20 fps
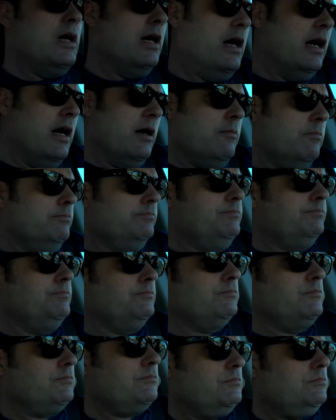
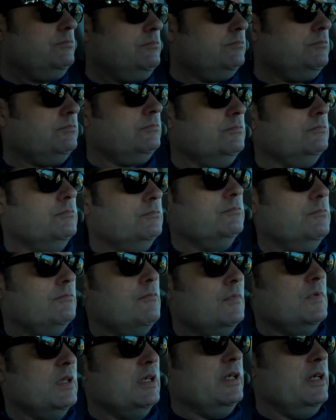
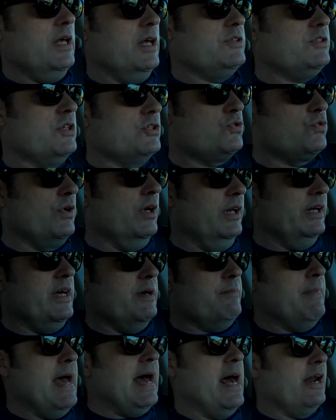Um, it's just really
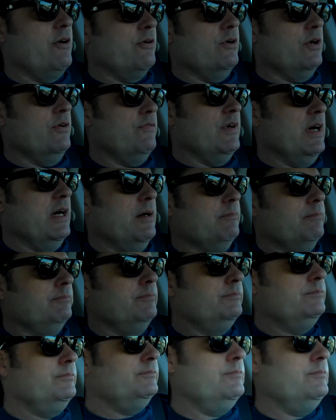a matter of um,